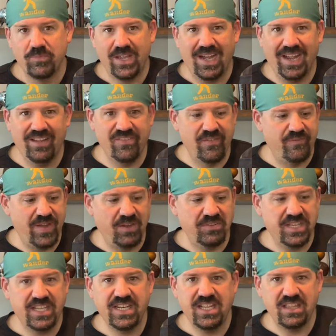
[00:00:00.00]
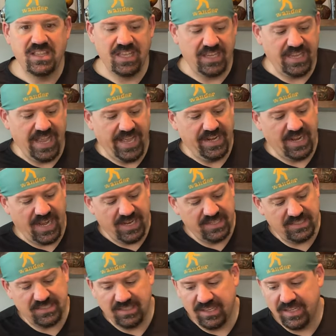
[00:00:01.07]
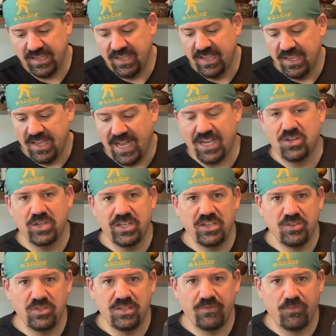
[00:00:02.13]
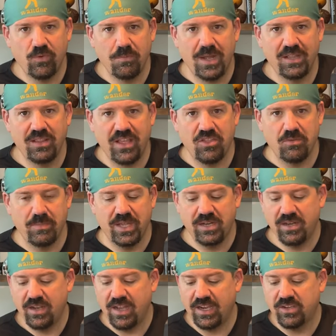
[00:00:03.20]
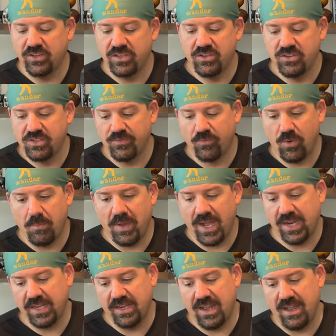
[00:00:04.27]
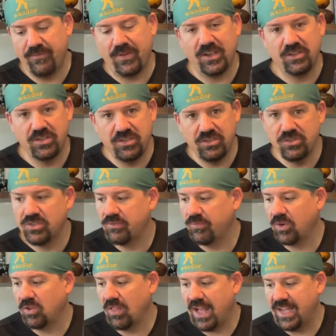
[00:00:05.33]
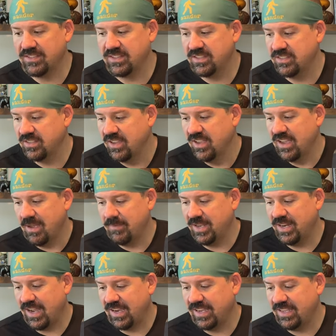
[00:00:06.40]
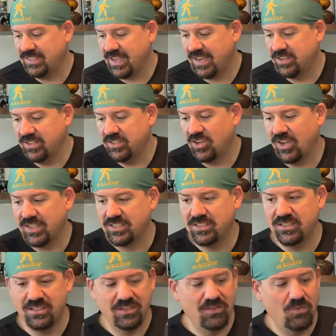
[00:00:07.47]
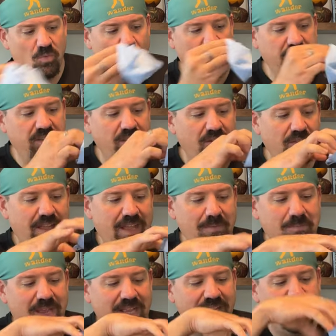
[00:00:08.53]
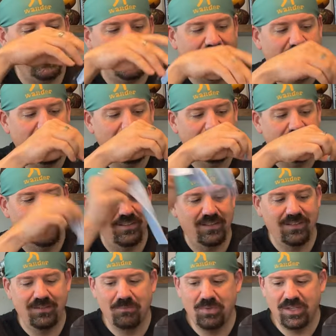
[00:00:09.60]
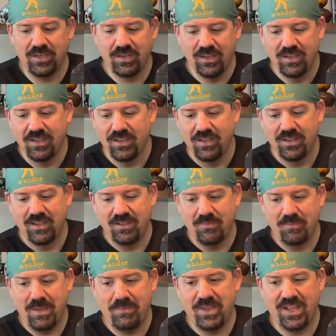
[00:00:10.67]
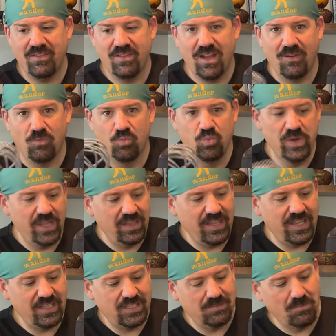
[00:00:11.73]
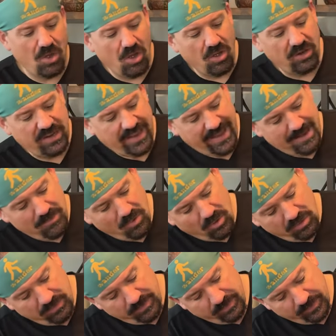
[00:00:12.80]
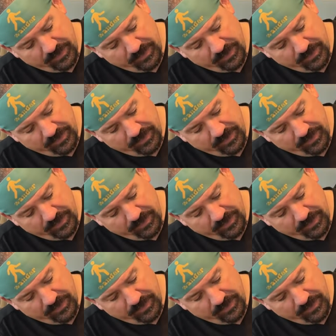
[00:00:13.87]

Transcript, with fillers: I haven't found anything yet. Honestly, I couldn't use it for my Leatherman. I couldn't use it for a pocket knife. I couldn't use it for glasses. I mean, I guess I could toss one little headband in there, but maybe a, a really small cable.